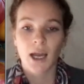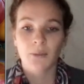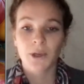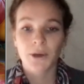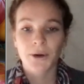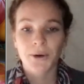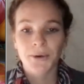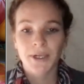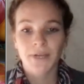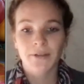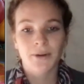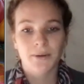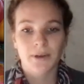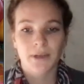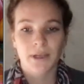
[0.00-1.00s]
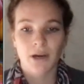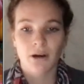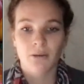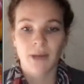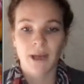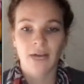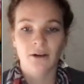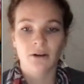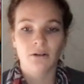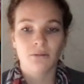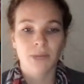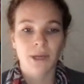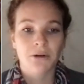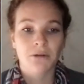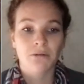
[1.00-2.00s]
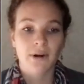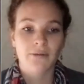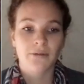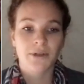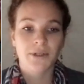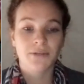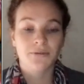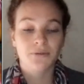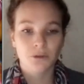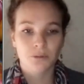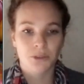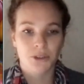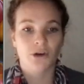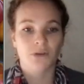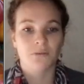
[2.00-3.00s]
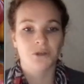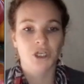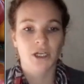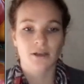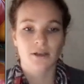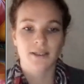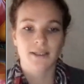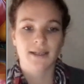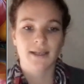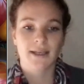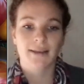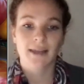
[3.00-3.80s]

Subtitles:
We heard in the earlier panel, Michael referenced food prescriptions.